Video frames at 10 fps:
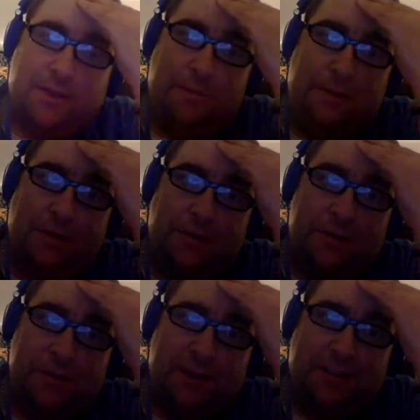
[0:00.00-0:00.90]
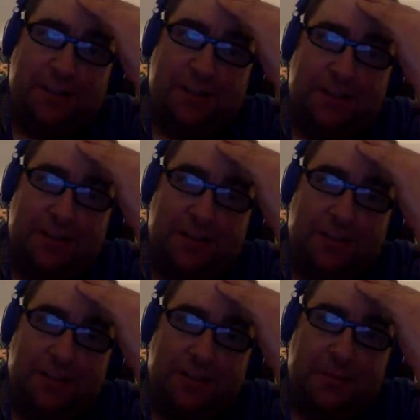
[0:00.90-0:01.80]
Pierce Johnson. There's
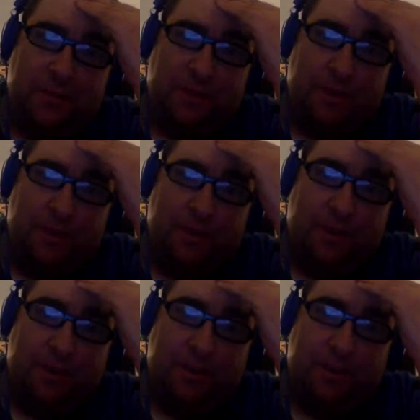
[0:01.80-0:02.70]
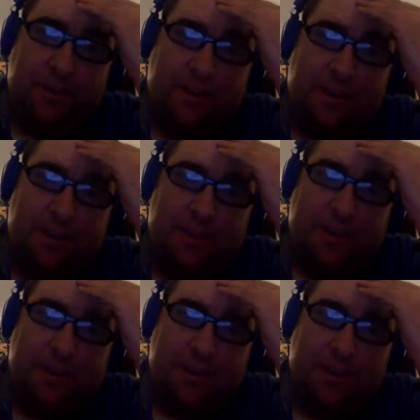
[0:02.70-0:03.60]
just something. He's just
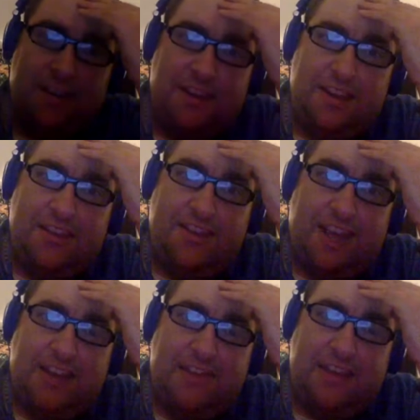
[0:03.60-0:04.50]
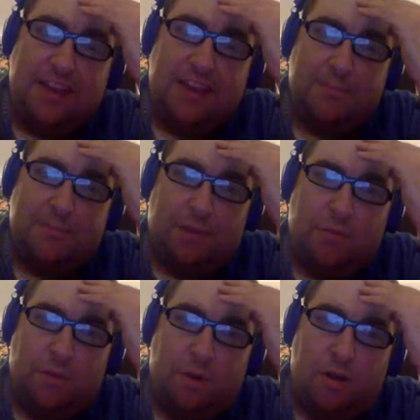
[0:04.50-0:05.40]
not. He's kind of hit a brick
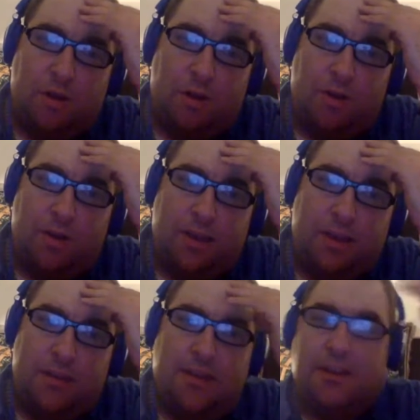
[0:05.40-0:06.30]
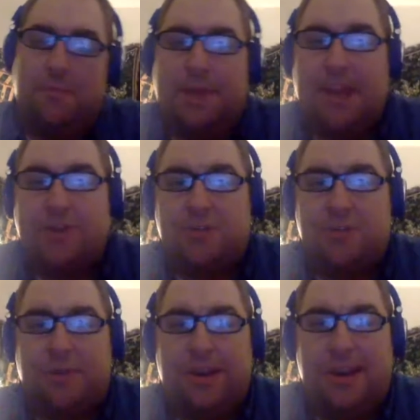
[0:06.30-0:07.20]
wall in the
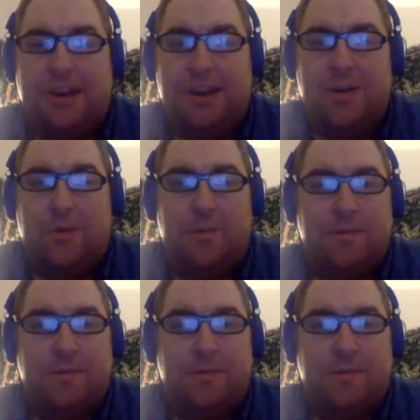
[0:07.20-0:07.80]
majors right now,